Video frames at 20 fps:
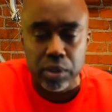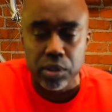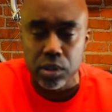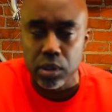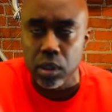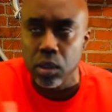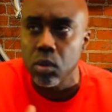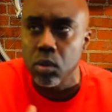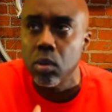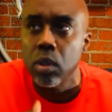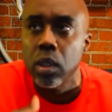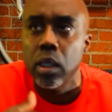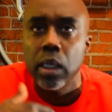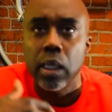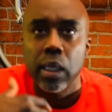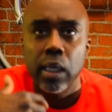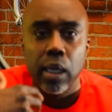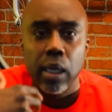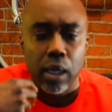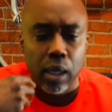So
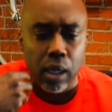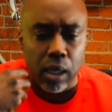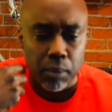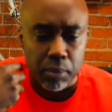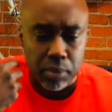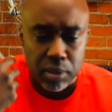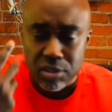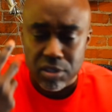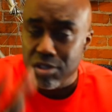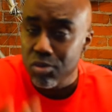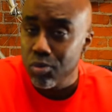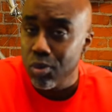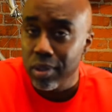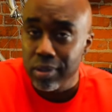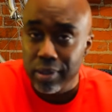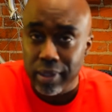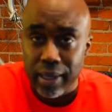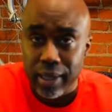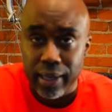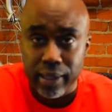um, this is one
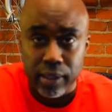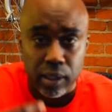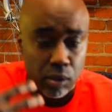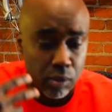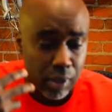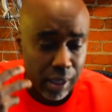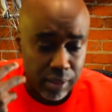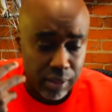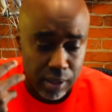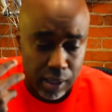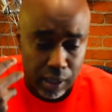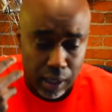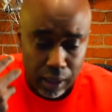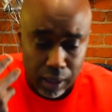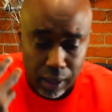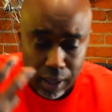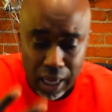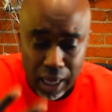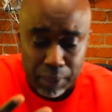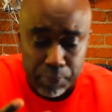that, you know, I think a
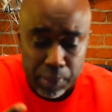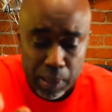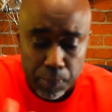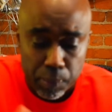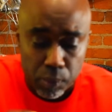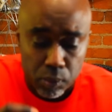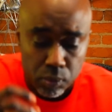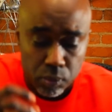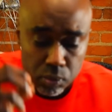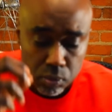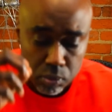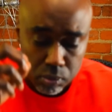lot of people